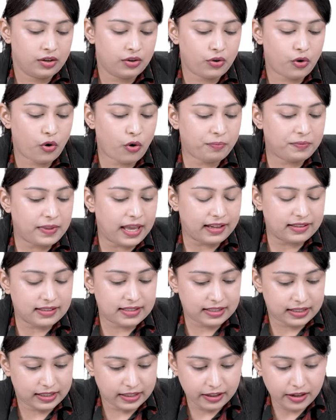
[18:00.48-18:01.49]
Hope that's
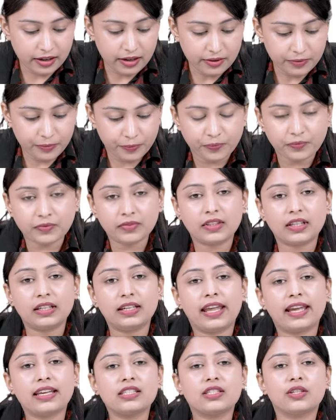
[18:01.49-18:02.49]
clear. The
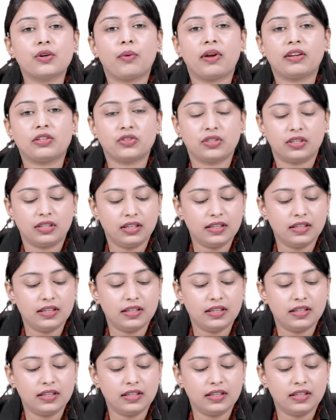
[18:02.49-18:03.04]
next question